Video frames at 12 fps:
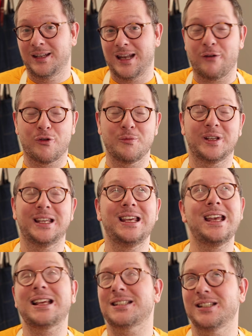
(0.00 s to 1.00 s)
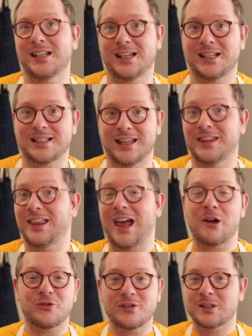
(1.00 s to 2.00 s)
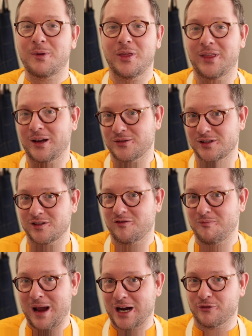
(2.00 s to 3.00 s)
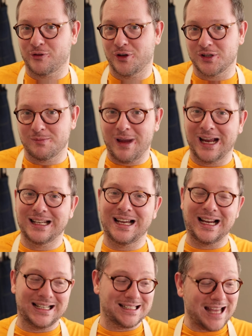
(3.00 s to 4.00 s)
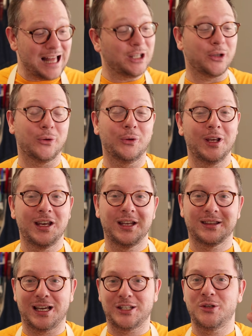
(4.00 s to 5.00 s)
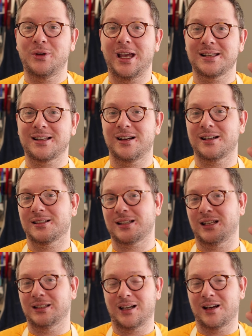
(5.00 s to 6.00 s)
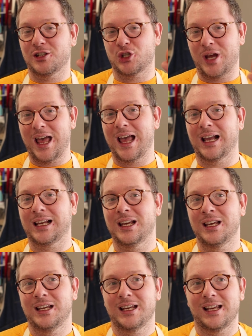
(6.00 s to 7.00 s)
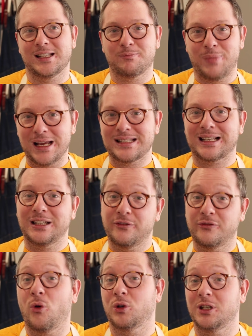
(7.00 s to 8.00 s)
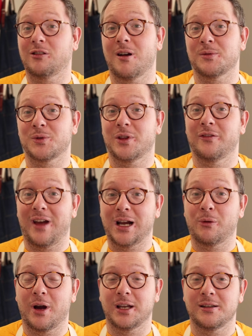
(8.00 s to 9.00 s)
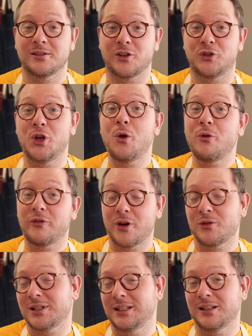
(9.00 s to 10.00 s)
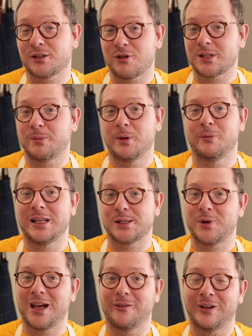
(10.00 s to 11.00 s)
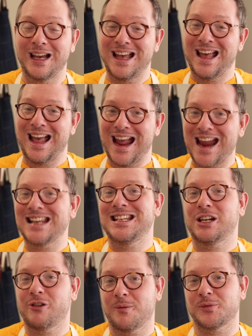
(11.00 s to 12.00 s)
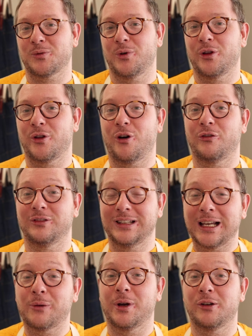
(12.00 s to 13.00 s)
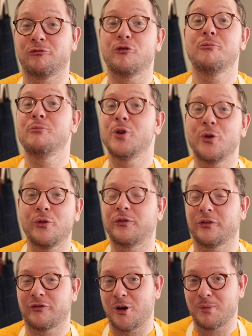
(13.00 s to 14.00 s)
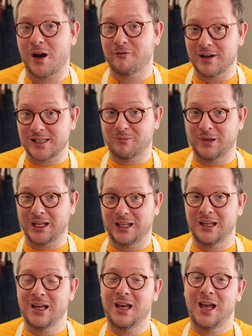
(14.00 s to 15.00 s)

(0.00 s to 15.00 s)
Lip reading: Now from years and years and thousands upon thousands of macarons made, I can tell you that a UK size large egg is basically 40 grams worth of egg white. So 2 of those in this recipe means we have 80 grams worth of liquid removed from our recipe.